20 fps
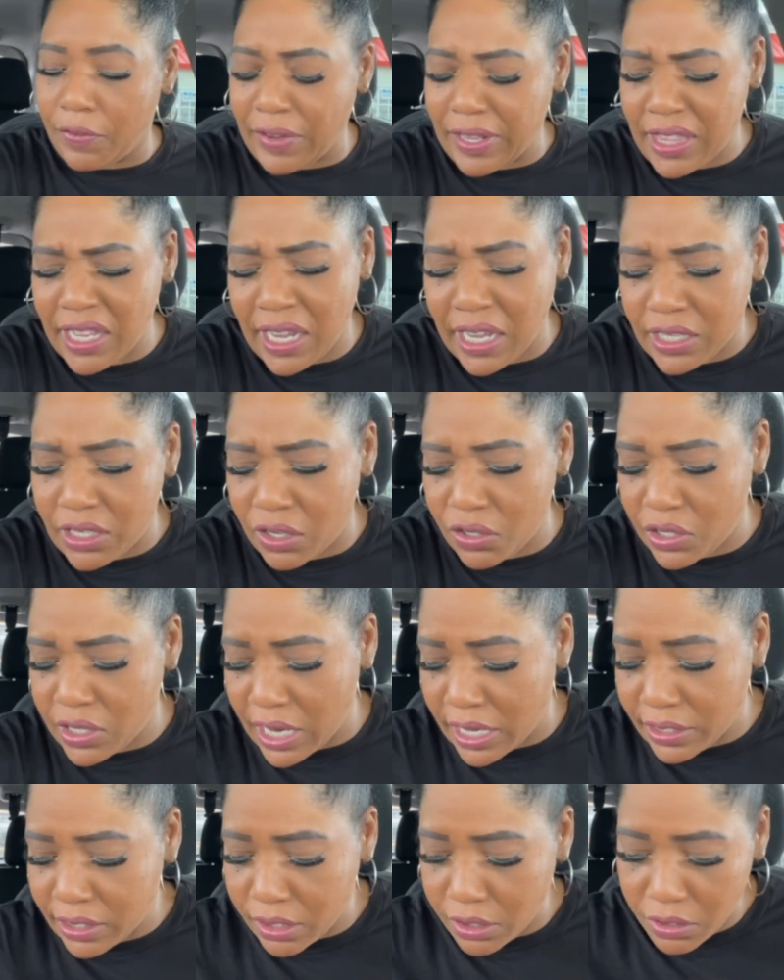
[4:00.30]
I think I told you
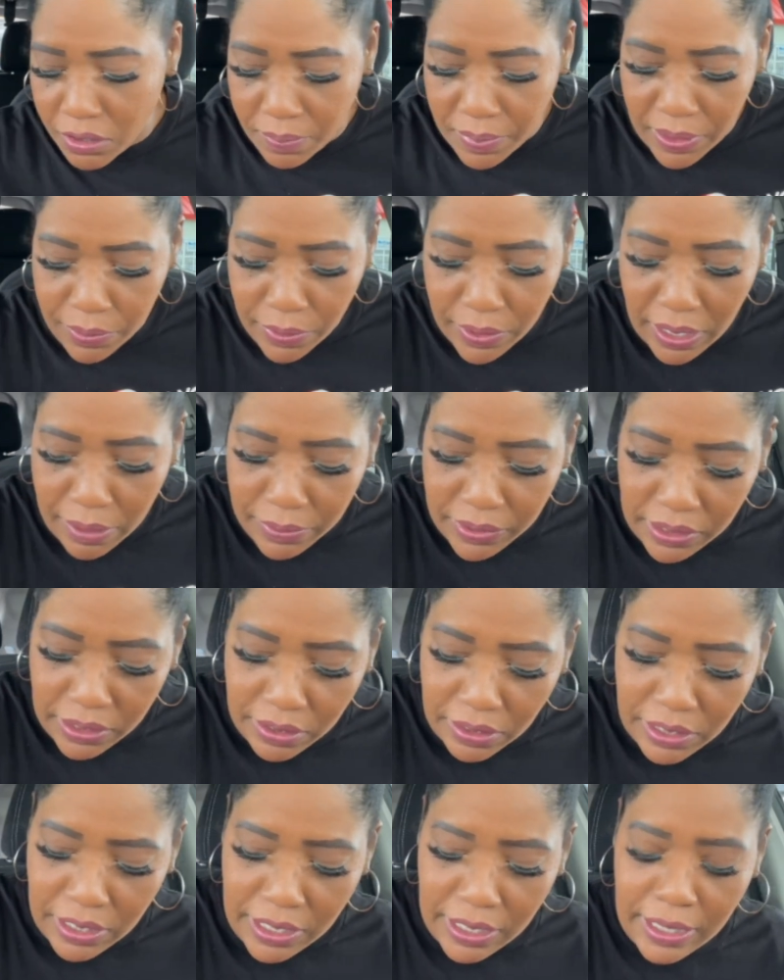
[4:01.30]
guys a little bit when I was
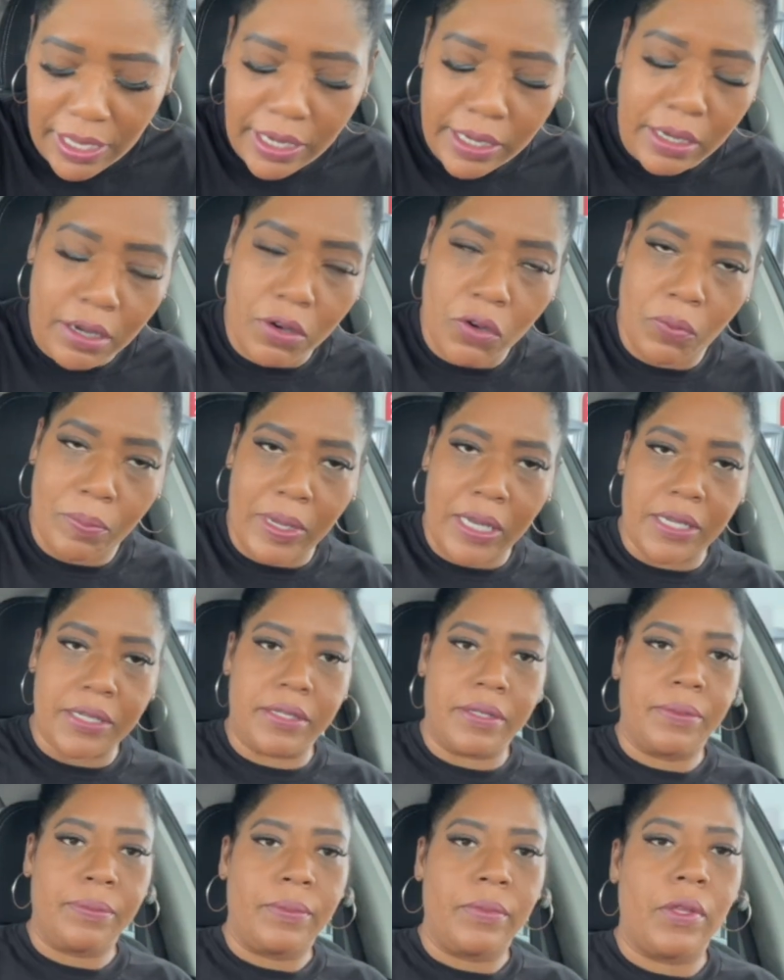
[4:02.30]
still looking like a whole
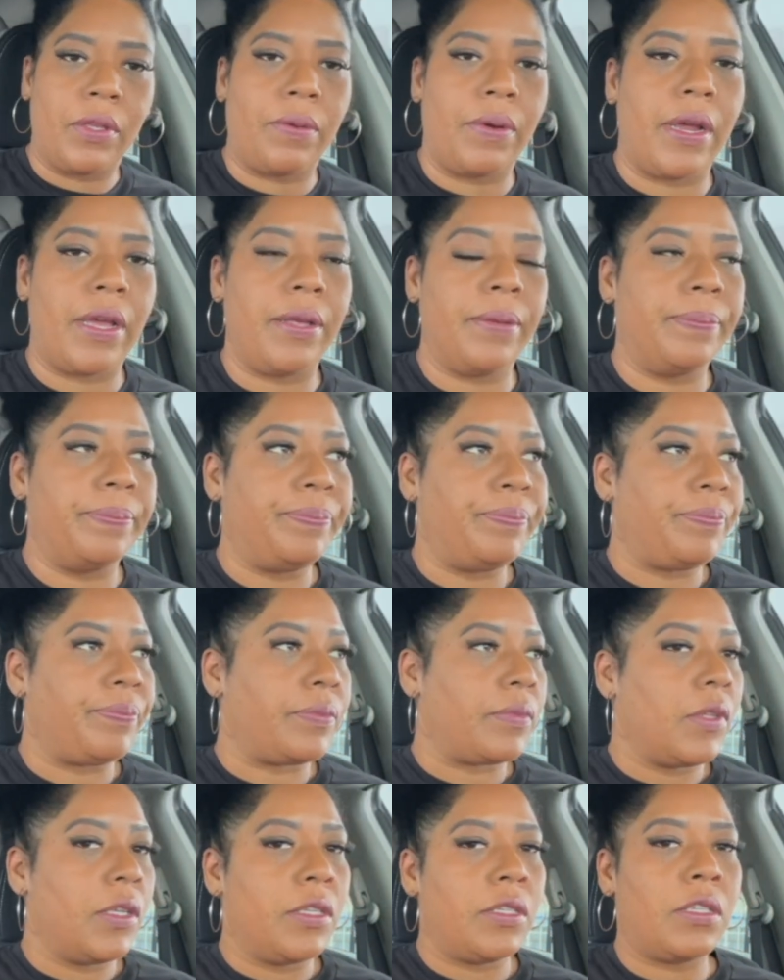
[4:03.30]
mess, right?
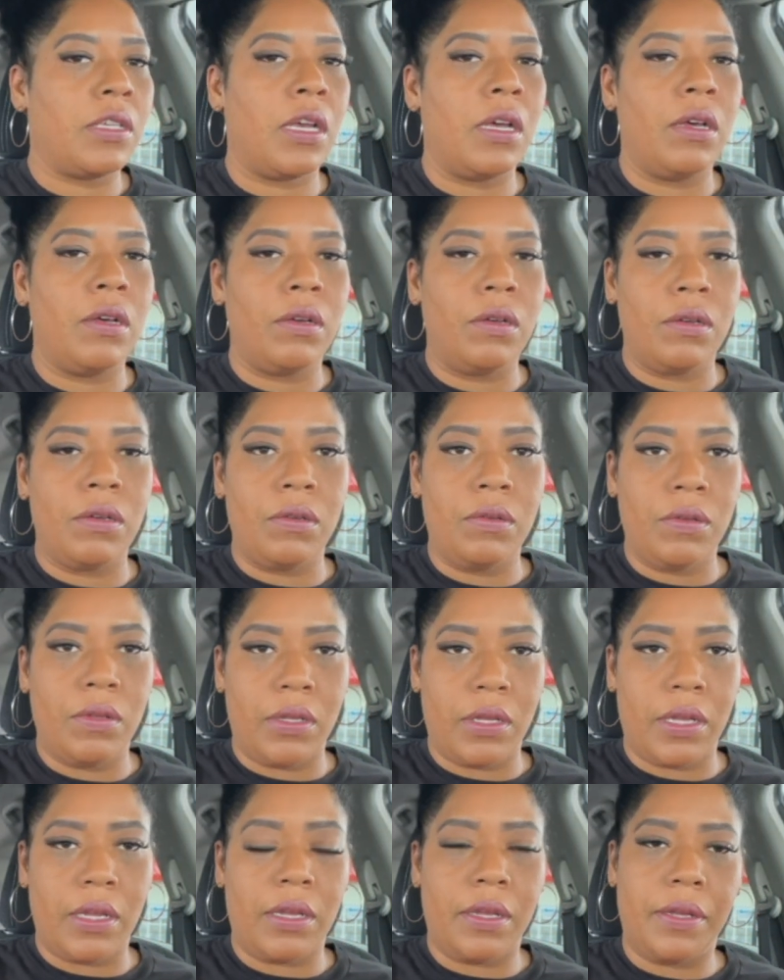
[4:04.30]
So,
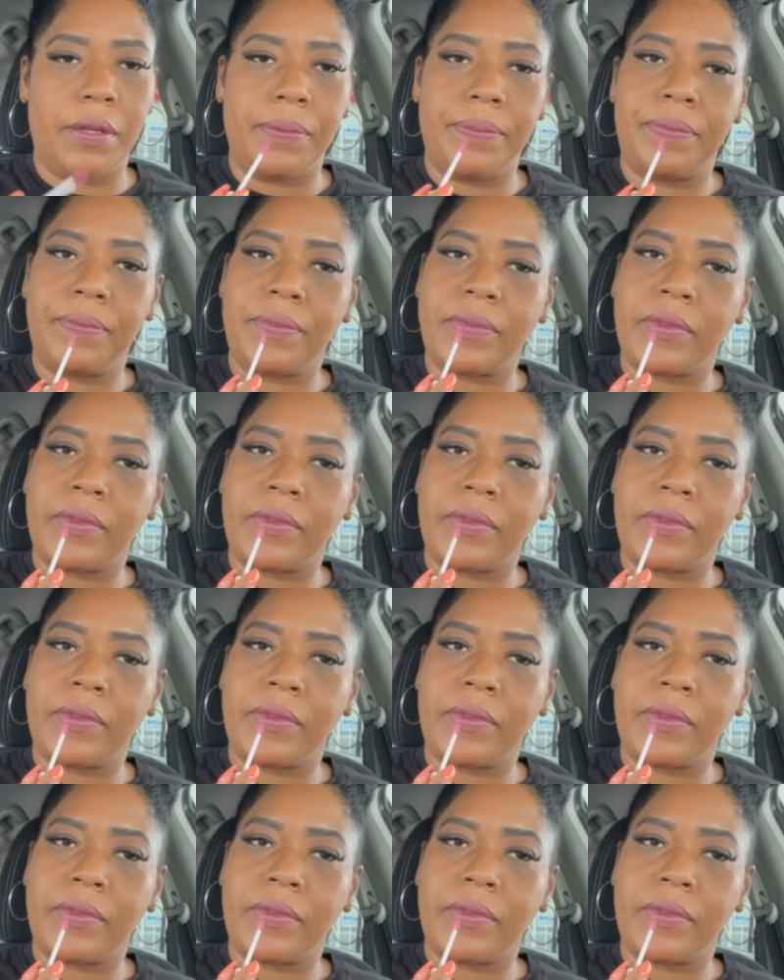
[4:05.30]
um,